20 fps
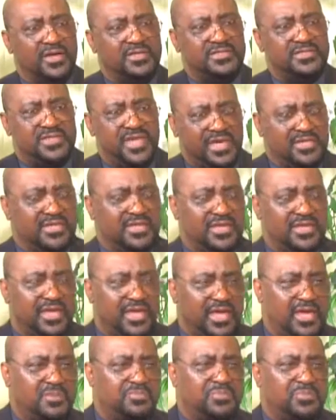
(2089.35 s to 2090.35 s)

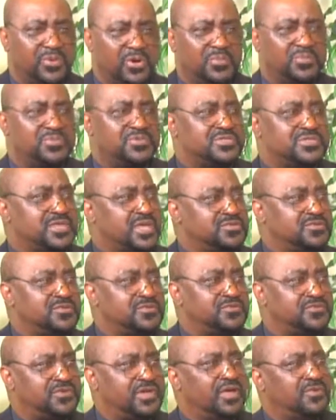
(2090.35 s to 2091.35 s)
dignity and purpose that
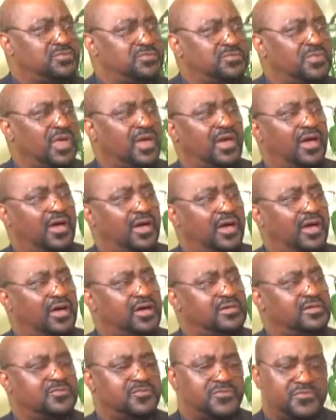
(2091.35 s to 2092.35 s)
you've done
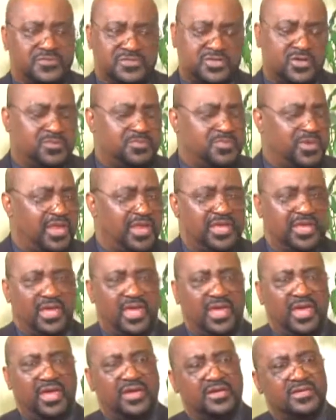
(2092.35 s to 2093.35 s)
for so many
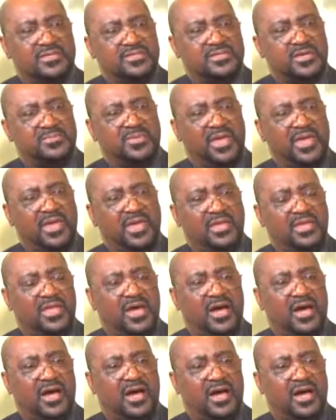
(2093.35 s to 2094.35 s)
years. I
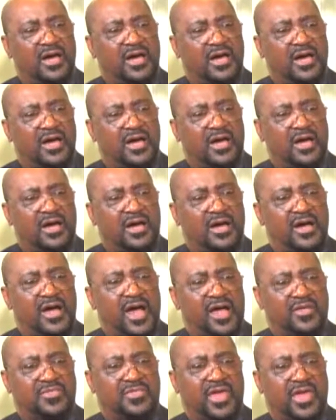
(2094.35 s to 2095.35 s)
mean,
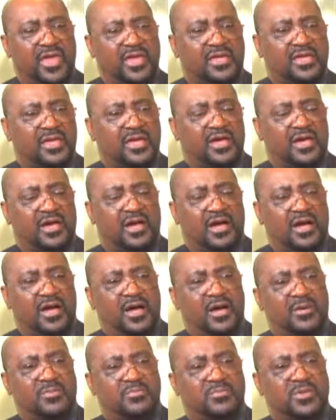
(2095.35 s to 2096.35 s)
I think
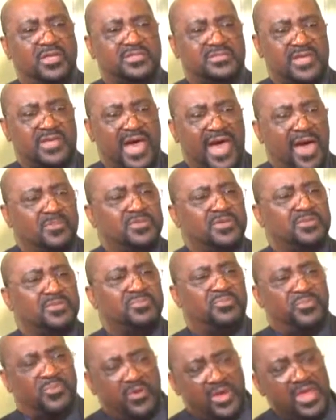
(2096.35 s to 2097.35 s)
it's time to
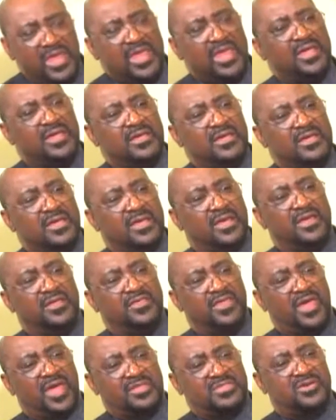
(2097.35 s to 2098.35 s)
bring
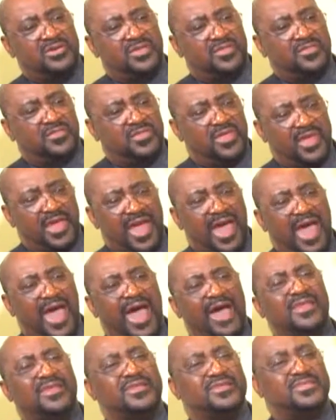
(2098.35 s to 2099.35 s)
that sort of thing
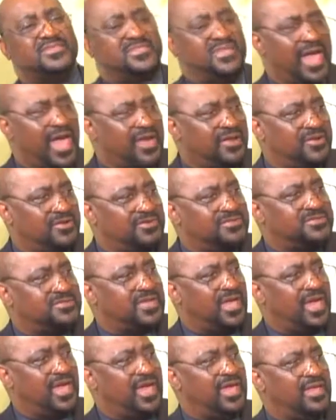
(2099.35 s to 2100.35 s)
out of the
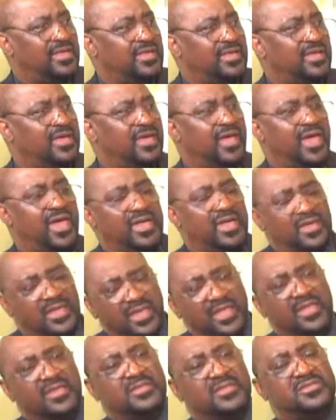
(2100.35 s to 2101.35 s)
shadows and
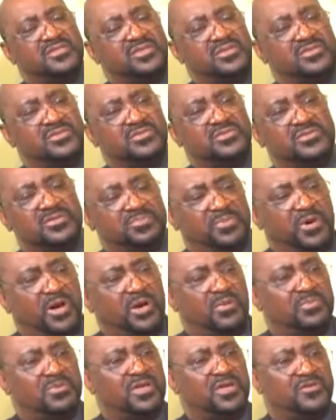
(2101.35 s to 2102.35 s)
into the
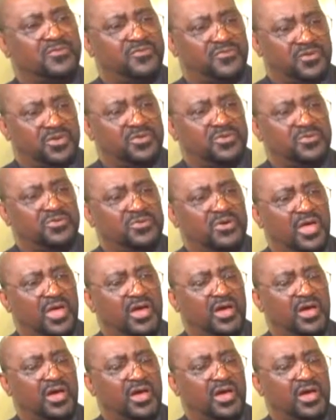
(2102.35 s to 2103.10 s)
public view